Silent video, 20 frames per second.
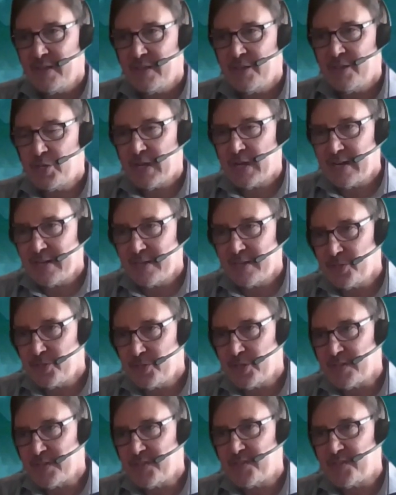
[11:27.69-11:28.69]
The
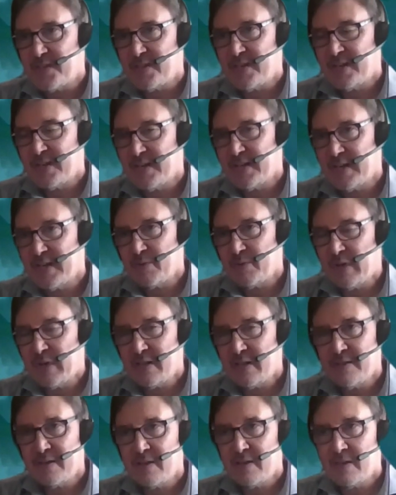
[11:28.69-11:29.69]
challenges,
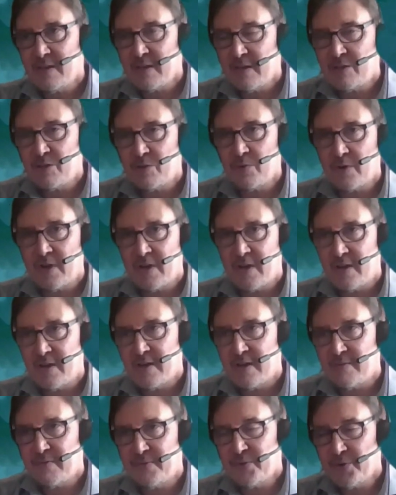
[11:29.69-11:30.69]
well, it took
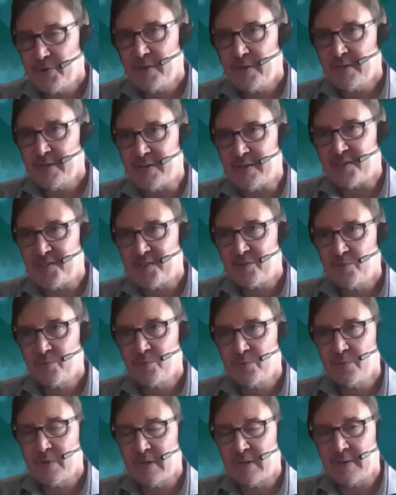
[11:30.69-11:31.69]
4 years
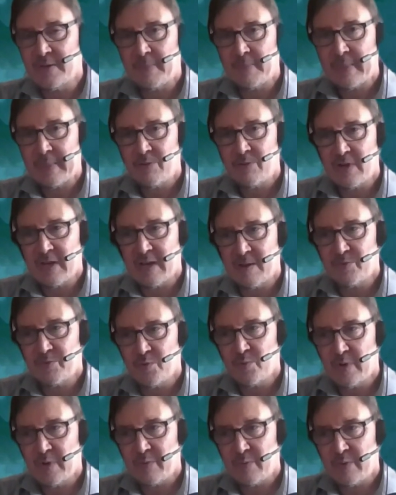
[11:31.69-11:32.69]
to come
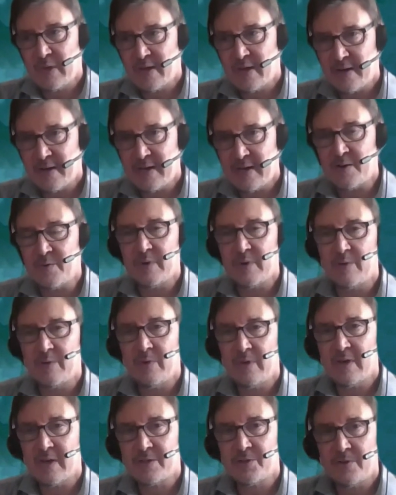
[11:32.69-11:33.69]
to where we are now, where
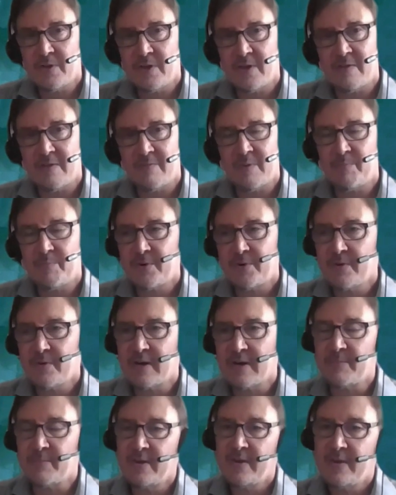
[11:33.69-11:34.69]
we actually have a
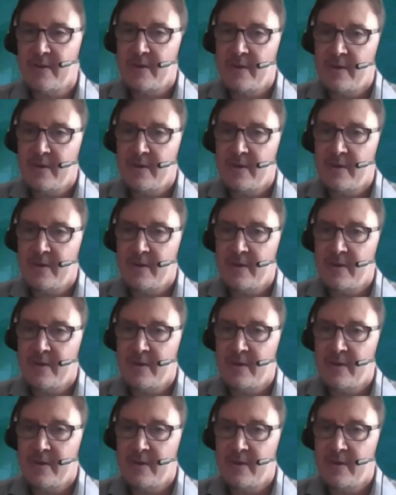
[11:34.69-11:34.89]
program